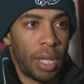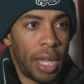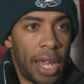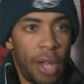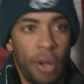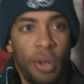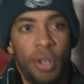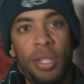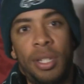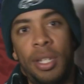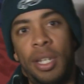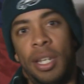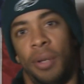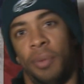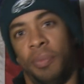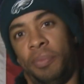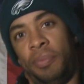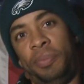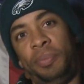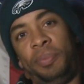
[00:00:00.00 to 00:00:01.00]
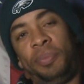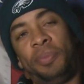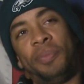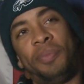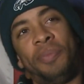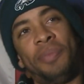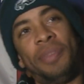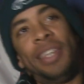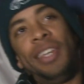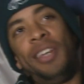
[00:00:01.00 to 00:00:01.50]
here's the deal.
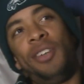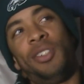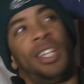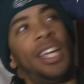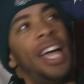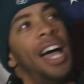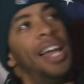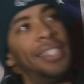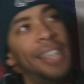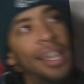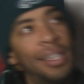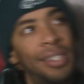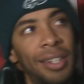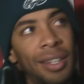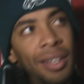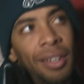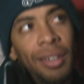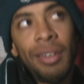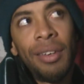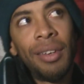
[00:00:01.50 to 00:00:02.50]
Here's the contest.